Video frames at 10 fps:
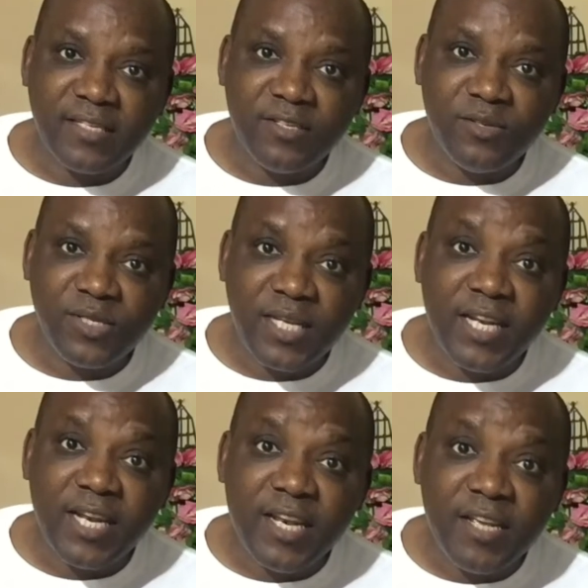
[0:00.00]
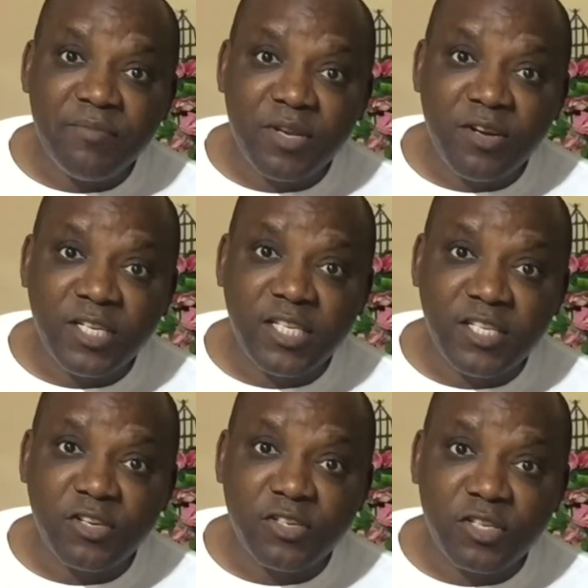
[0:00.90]
You see the link below the
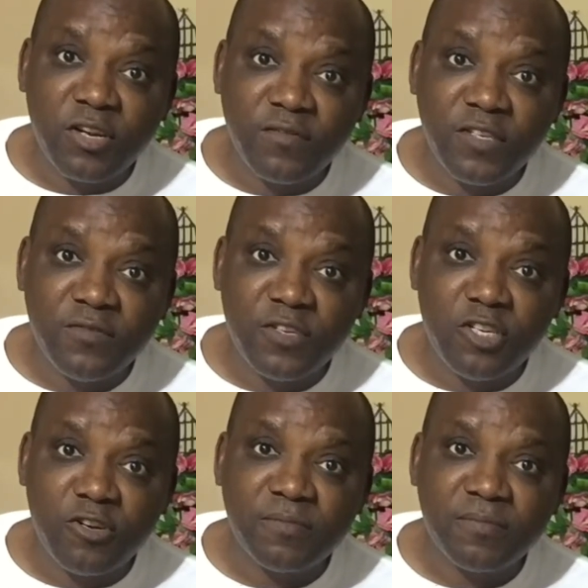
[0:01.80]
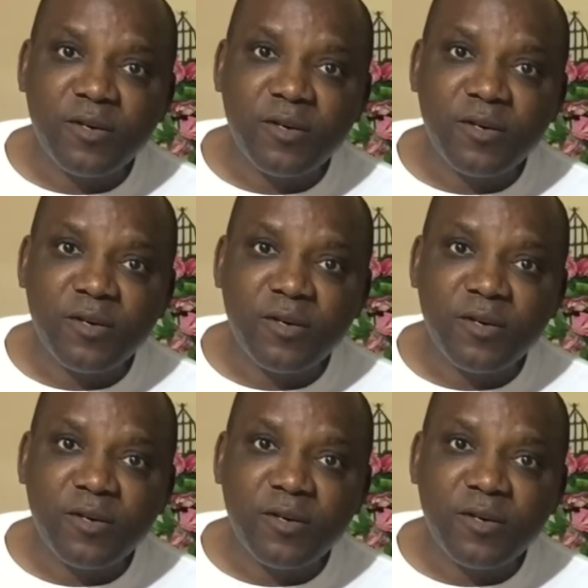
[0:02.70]
description of this video